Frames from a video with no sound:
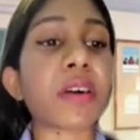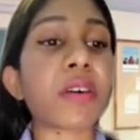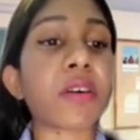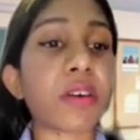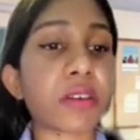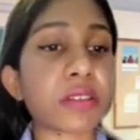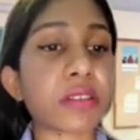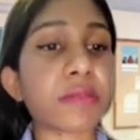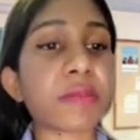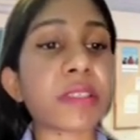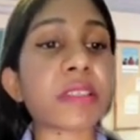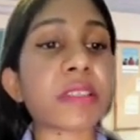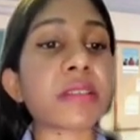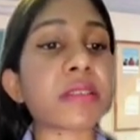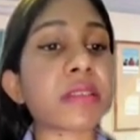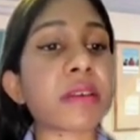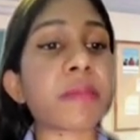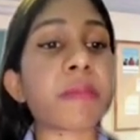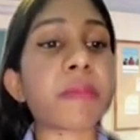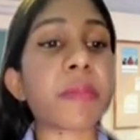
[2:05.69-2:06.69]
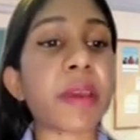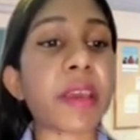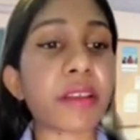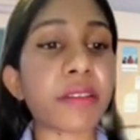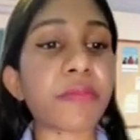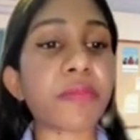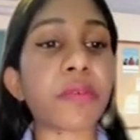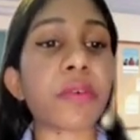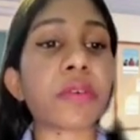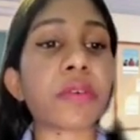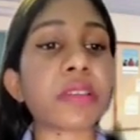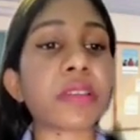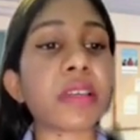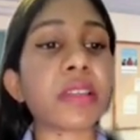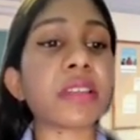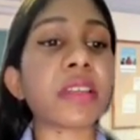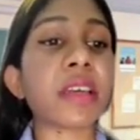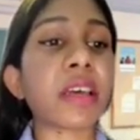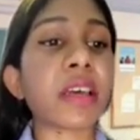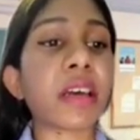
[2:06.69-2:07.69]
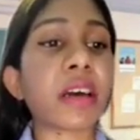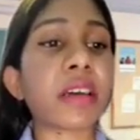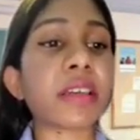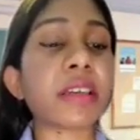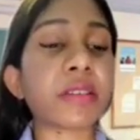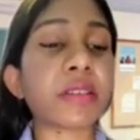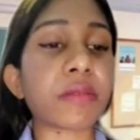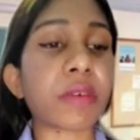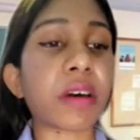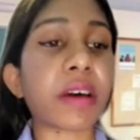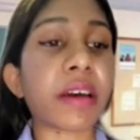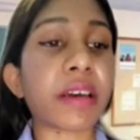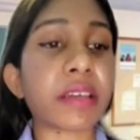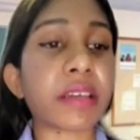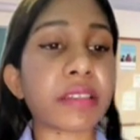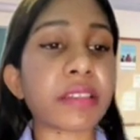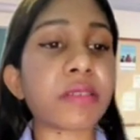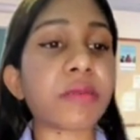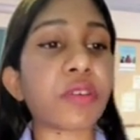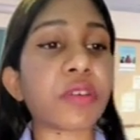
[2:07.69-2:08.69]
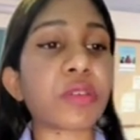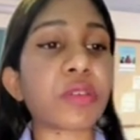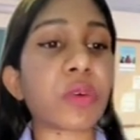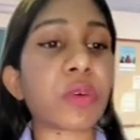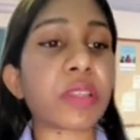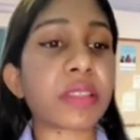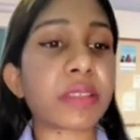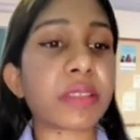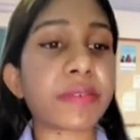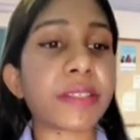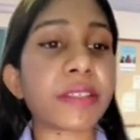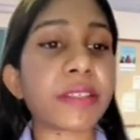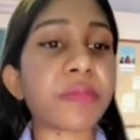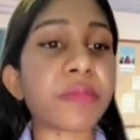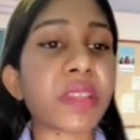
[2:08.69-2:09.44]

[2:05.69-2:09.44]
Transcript: cost which is they paid for that in item or inventory.